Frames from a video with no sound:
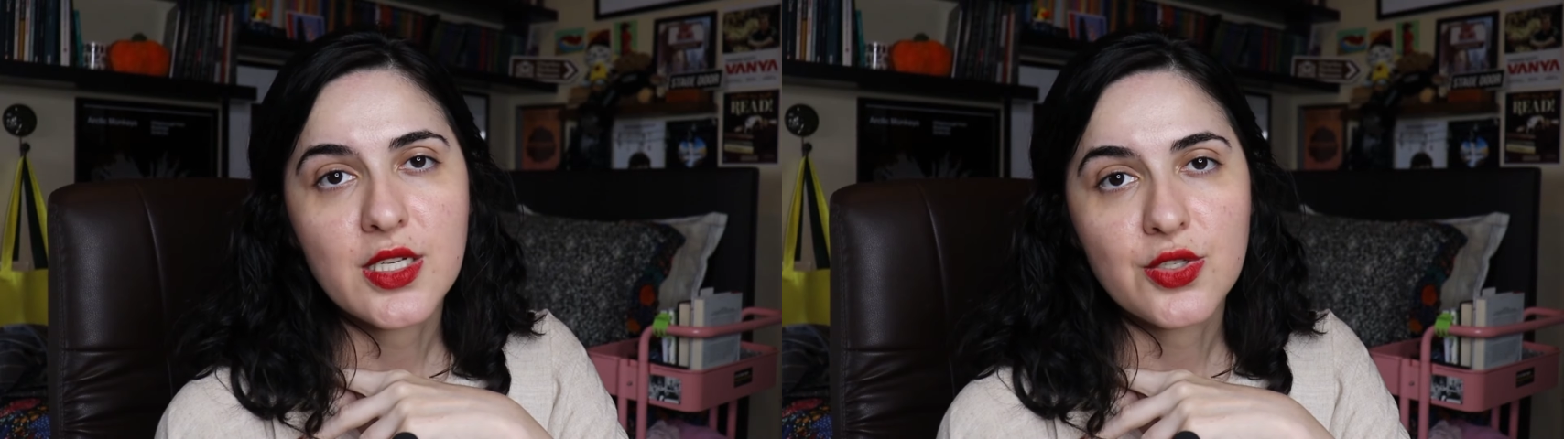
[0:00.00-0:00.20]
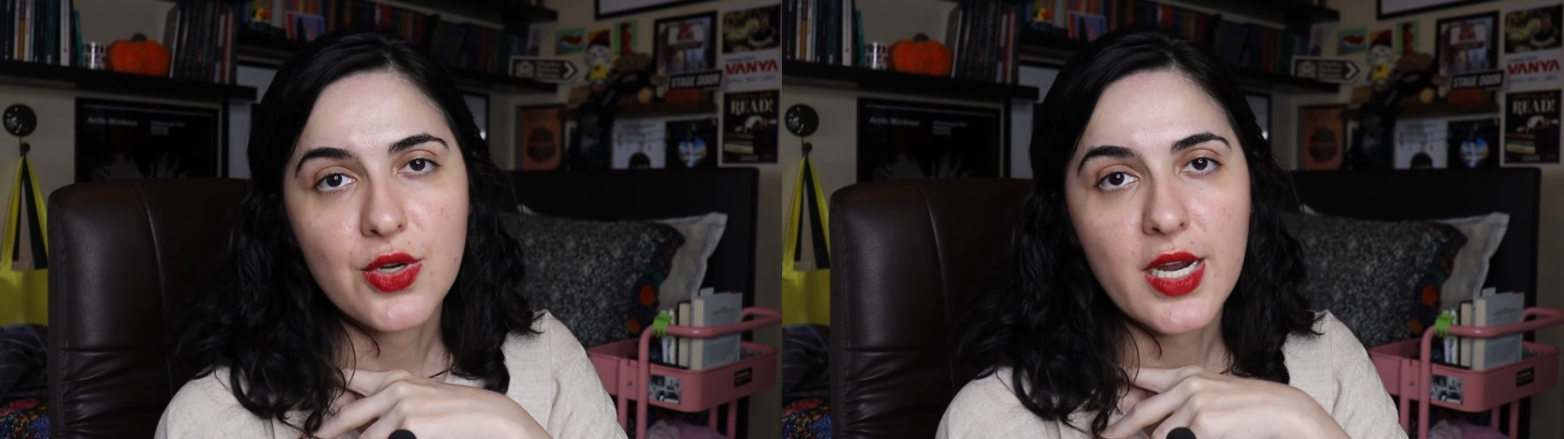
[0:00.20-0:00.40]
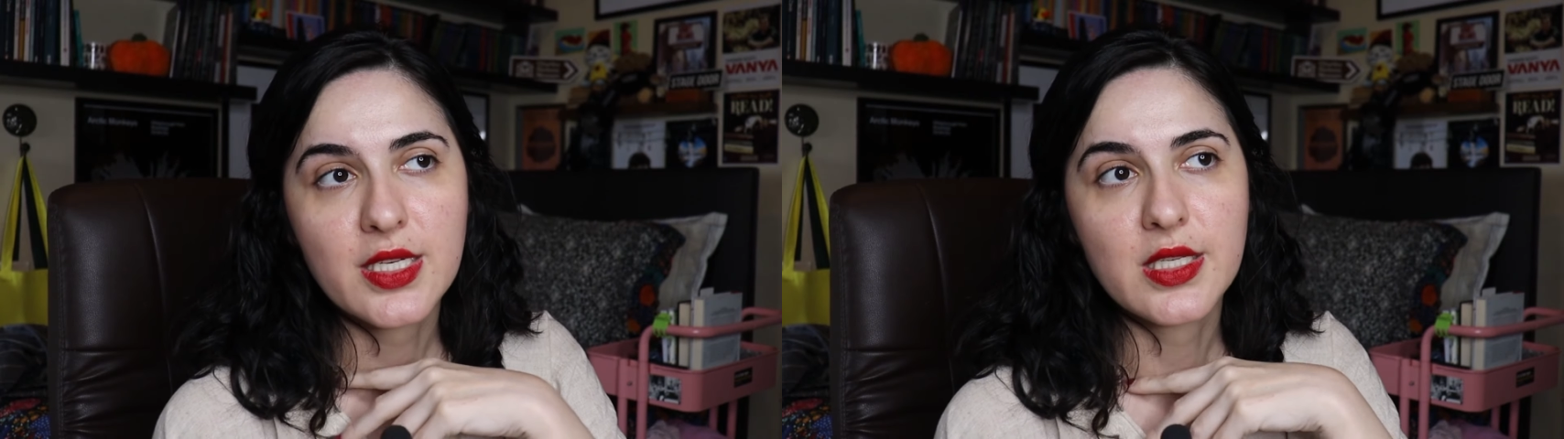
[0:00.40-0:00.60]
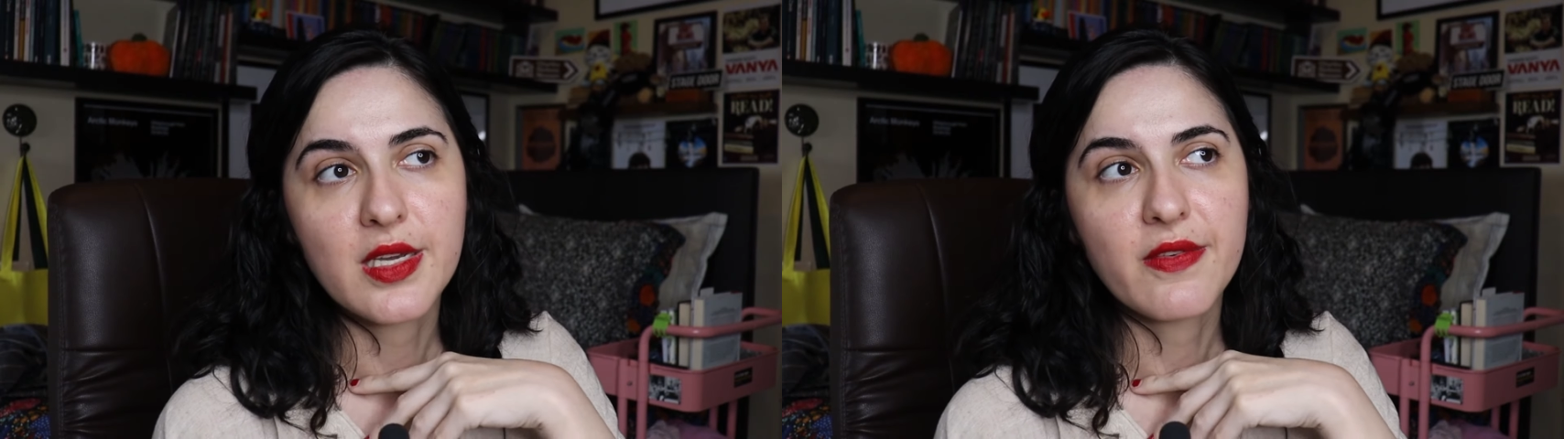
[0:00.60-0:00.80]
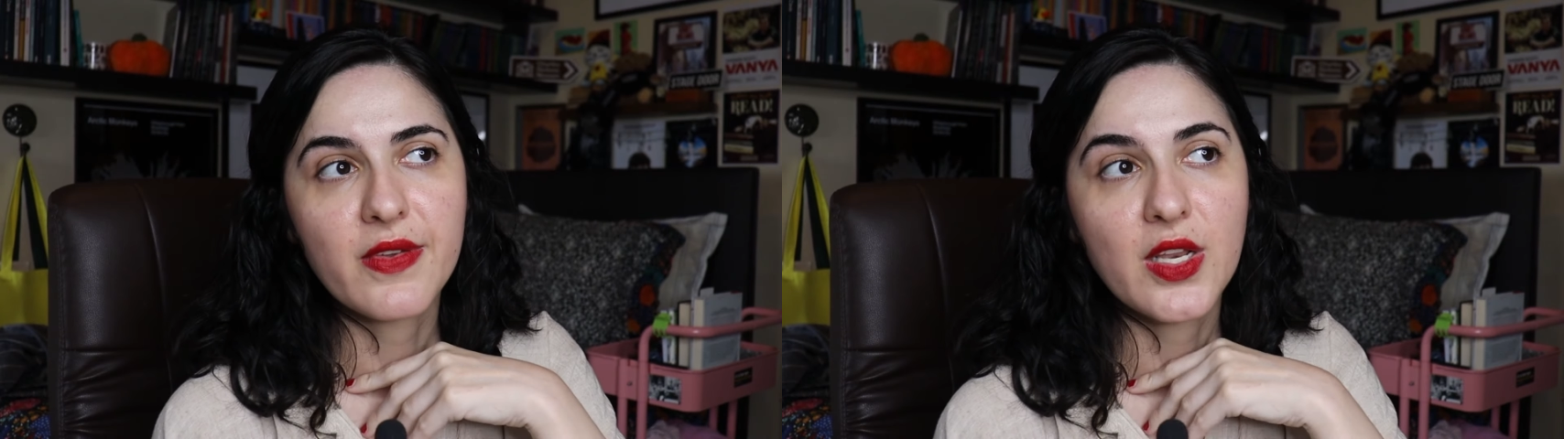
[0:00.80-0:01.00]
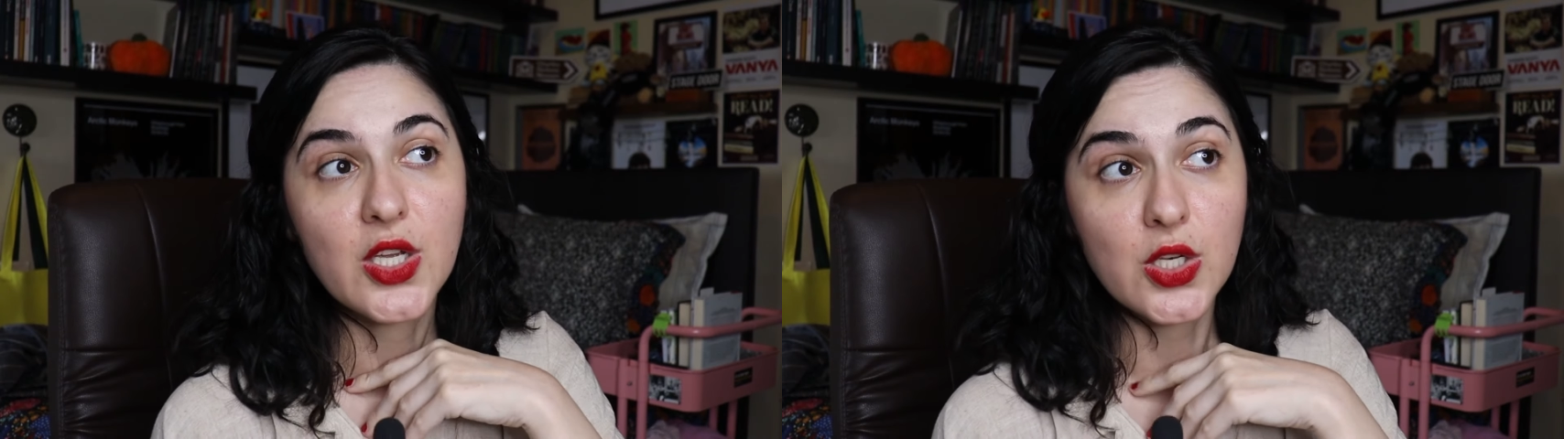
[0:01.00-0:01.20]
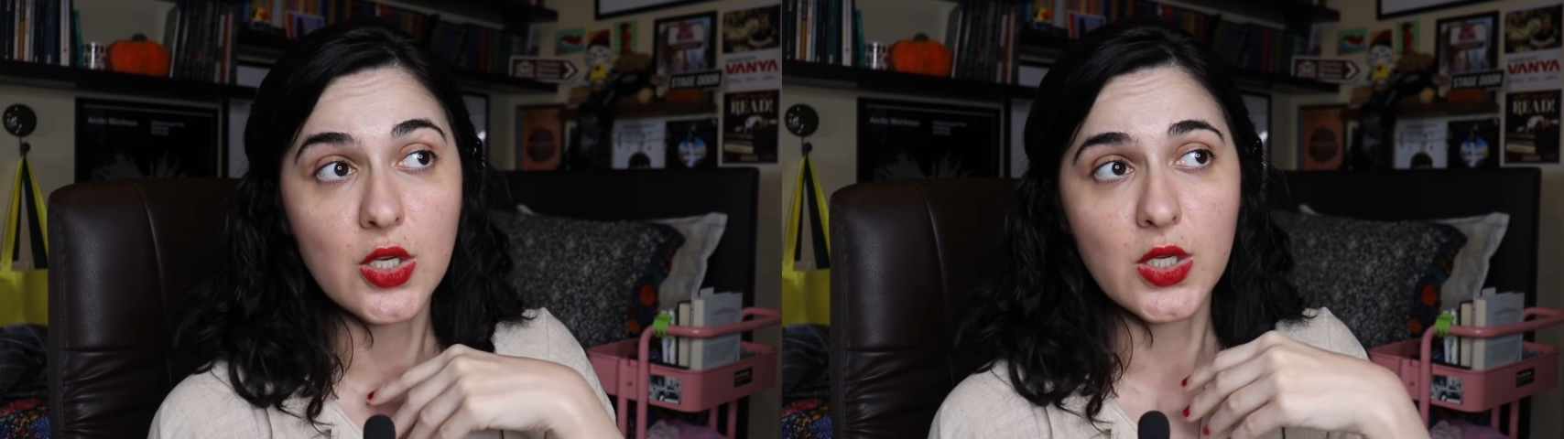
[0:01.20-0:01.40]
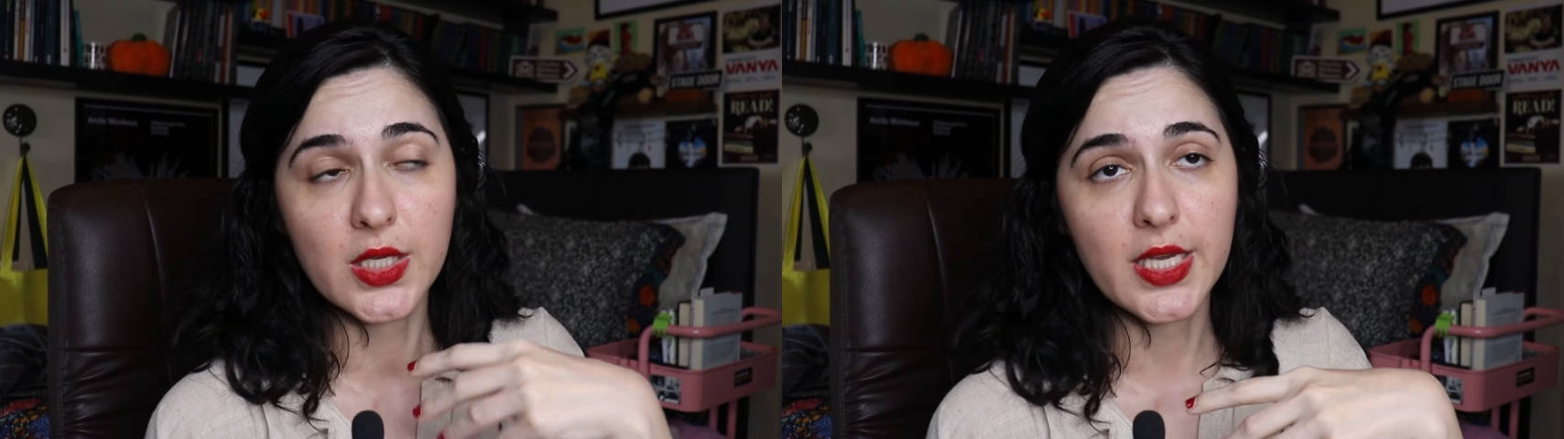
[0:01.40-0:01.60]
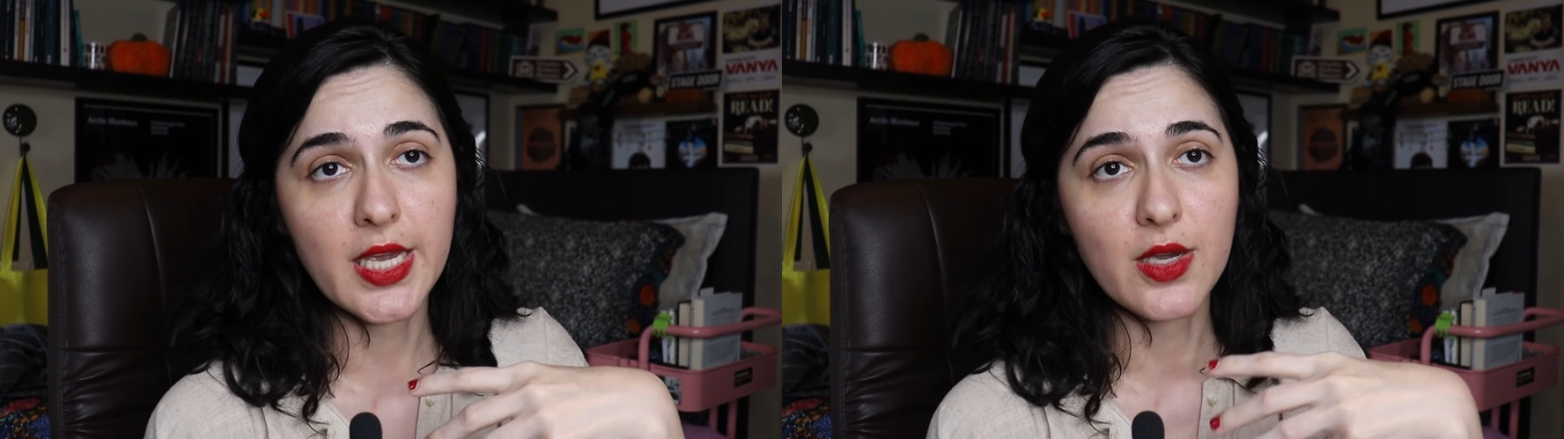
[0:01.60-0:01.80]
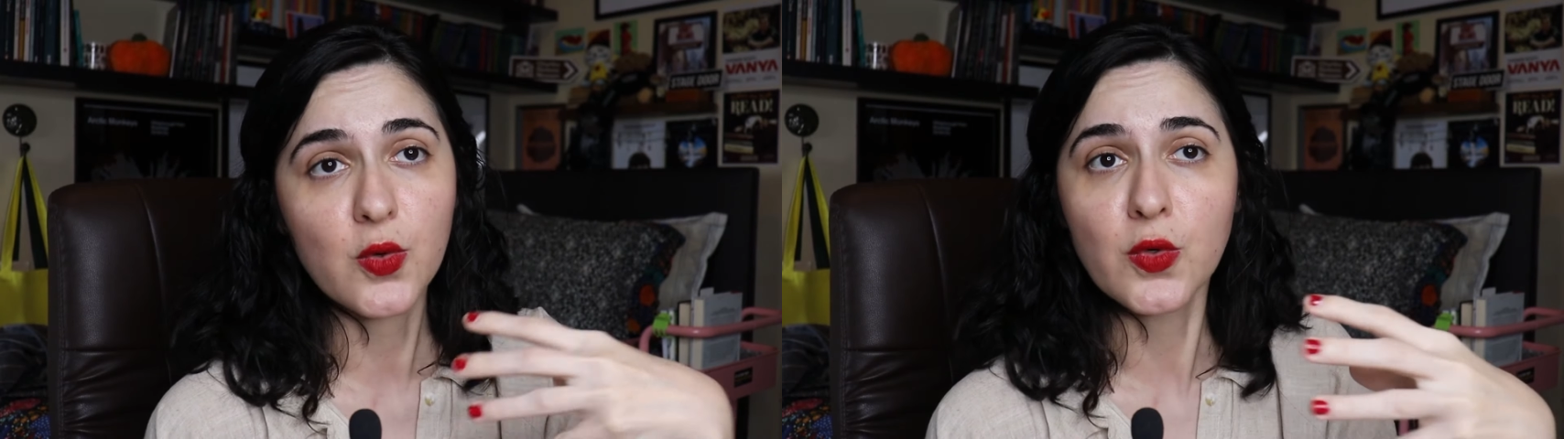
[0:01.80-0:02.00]
attractive and good
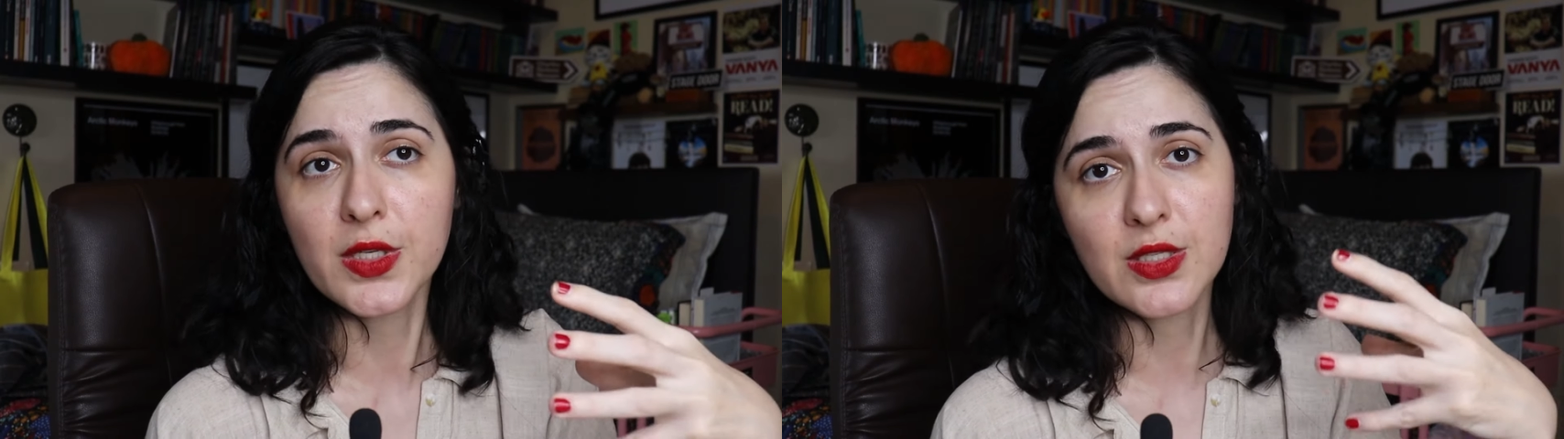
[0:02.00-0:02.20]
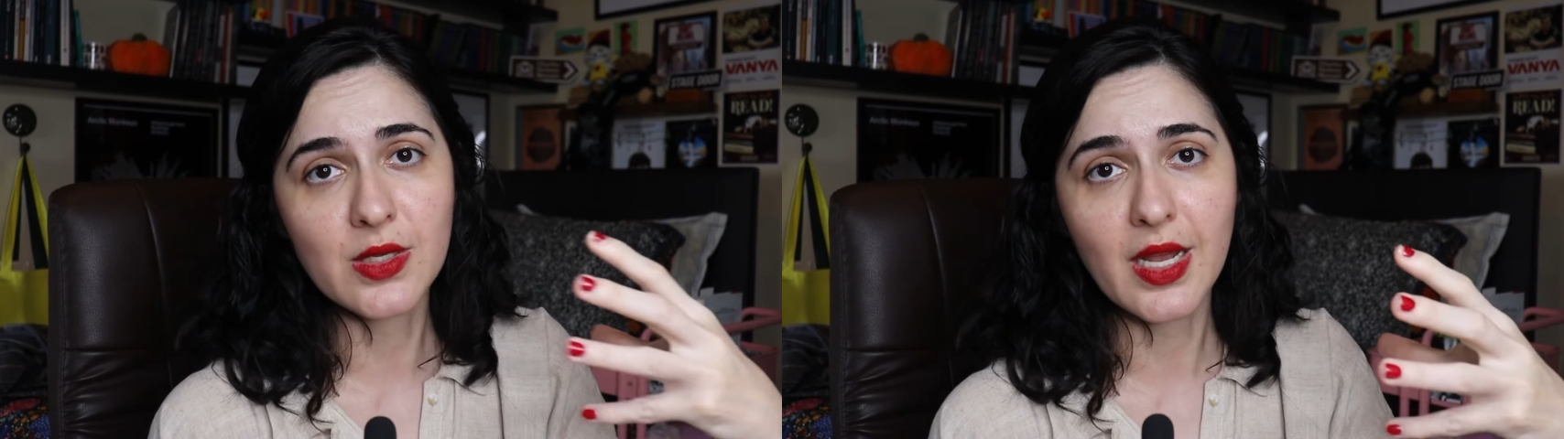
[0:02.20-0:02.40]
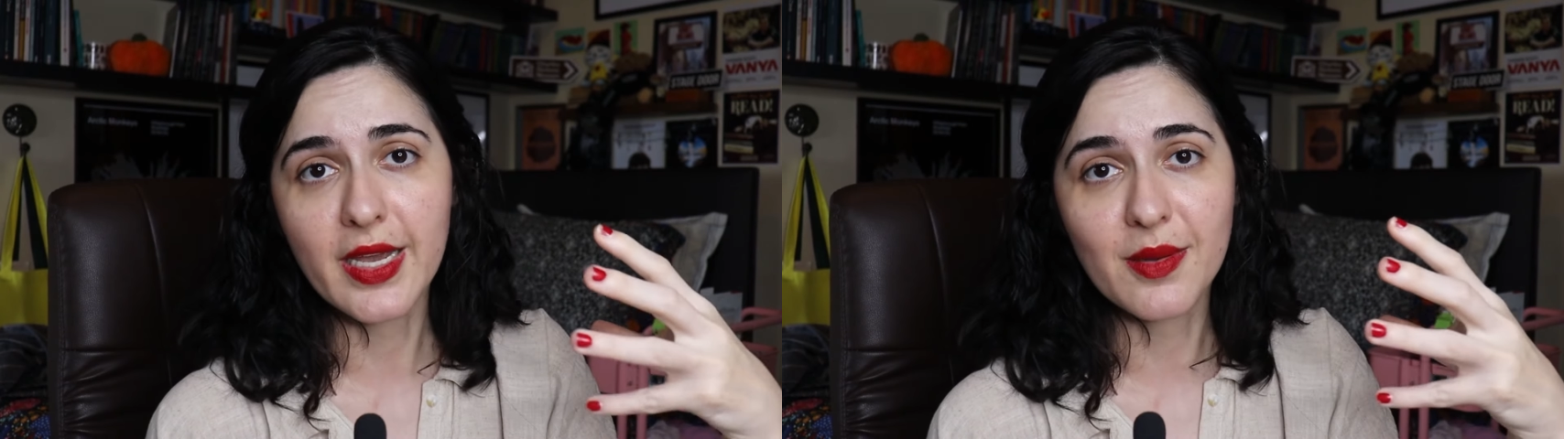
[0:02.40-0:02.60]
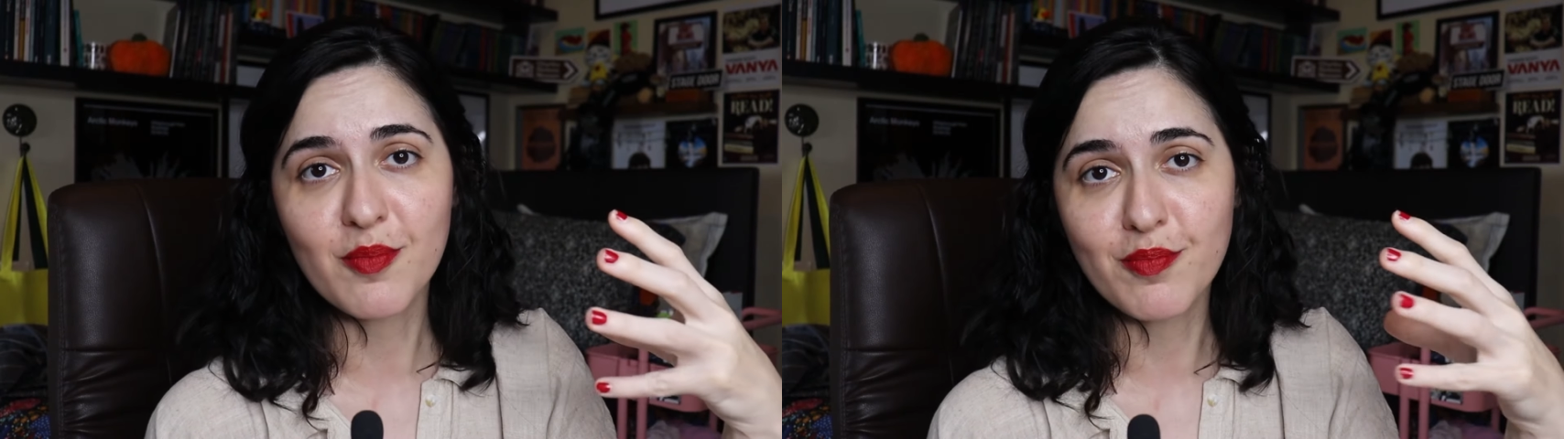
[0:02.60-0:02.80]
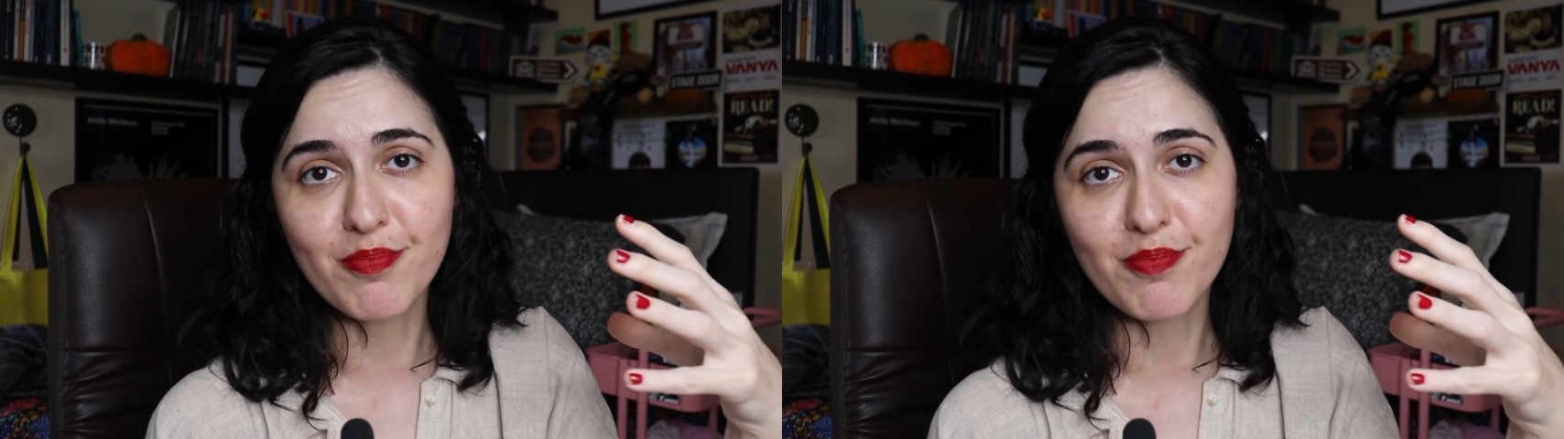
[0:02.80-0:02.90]
looking, according to like